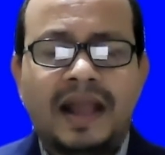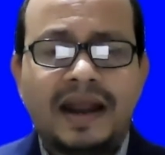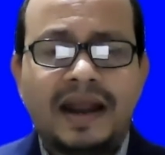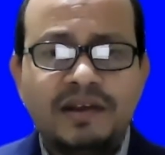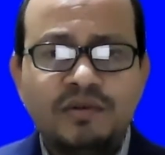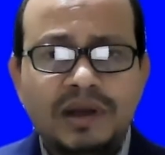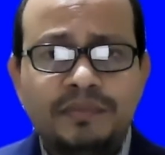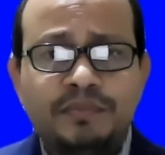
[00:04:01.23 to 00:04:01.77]

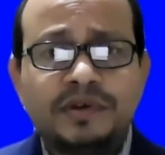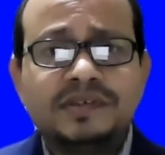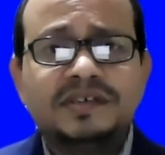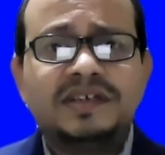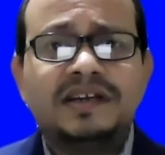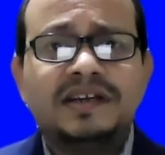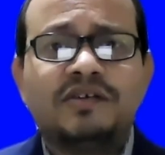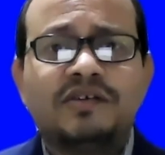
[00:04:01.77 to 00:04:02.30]
and you can
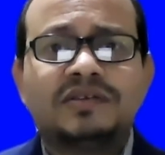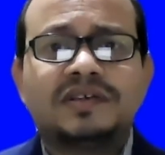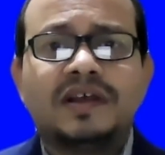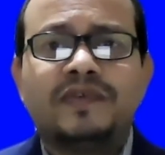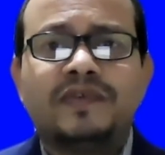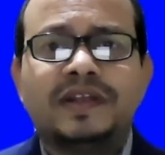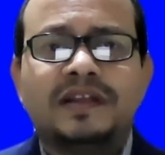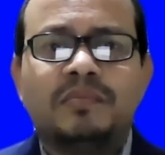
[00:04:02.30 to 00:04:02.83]
position
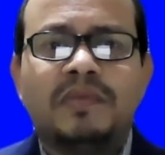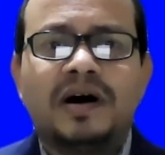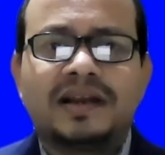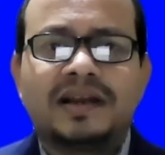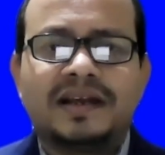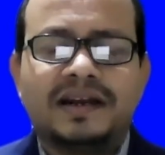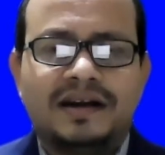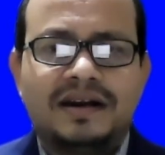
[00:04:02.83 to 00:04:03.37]
yourself in the
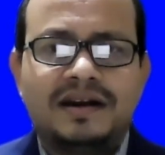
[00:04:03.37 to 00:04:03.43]
market.